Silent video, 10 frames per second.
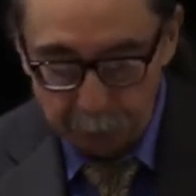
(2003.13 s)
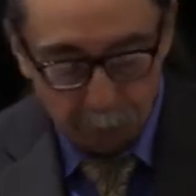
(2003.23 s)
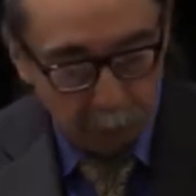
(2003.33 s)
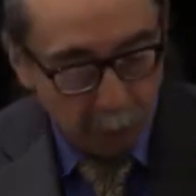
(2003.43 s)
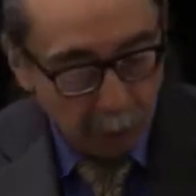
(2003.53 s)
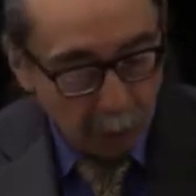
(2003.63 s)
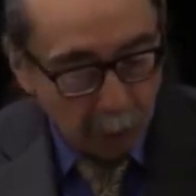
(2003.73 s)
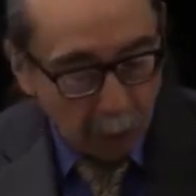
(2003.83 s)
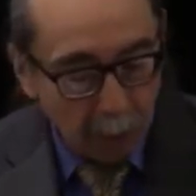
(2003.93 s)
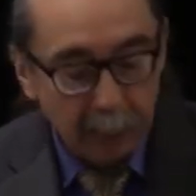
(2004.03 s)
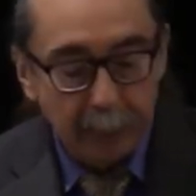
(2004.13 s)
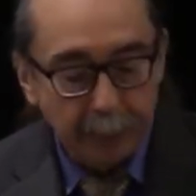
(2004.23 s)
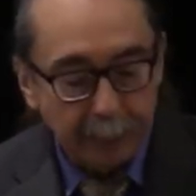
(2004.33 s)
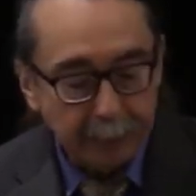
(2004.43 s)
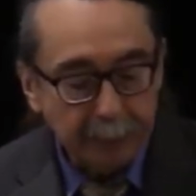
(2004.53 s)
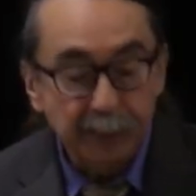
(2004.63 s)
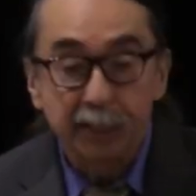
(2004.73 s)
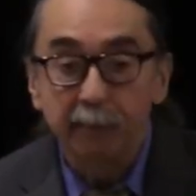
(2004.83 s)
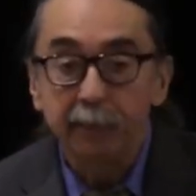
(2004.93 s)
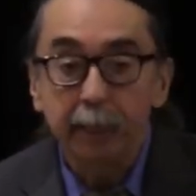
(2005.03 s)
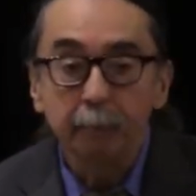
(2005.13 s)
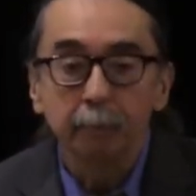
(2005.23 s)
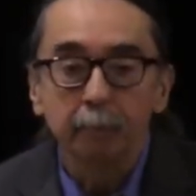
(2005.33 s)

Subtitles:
to 1970.